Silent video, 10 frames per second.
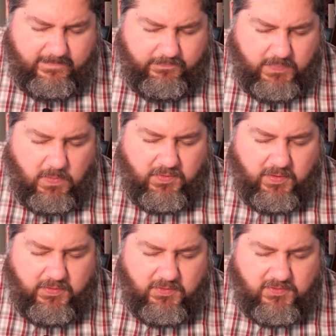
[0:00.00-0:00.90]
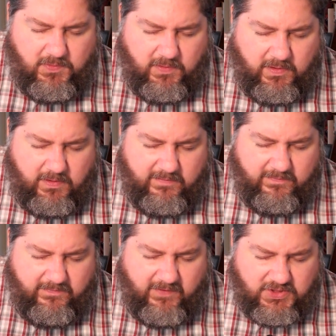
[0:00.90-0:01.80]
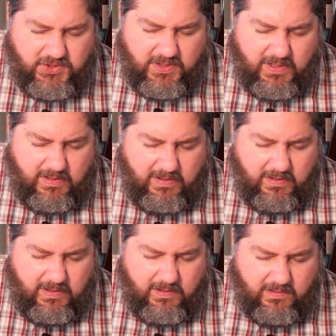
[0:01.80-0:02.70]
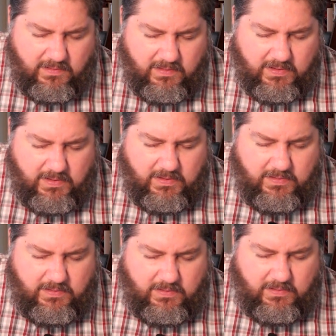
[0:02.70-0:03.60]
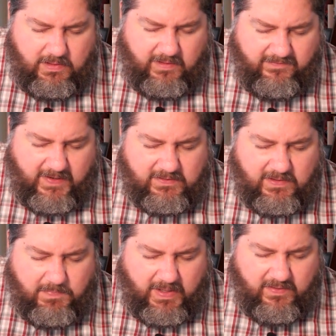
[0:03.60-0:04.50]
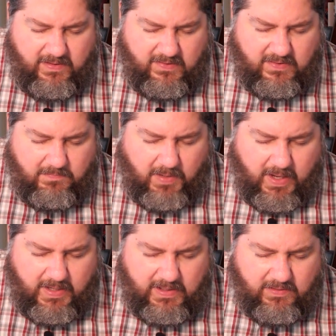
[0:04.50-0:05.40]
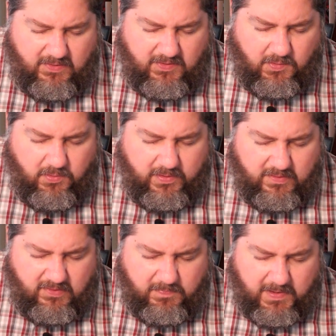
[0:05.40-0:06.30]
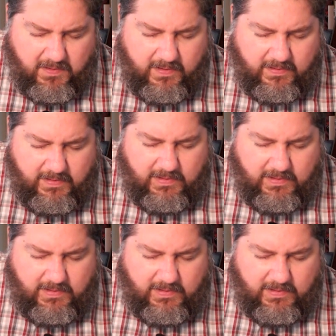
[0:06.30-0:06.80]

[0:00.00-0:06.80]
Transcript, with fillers: be with all those who are frustrated and, and, and affected by this in body and soul and spirit.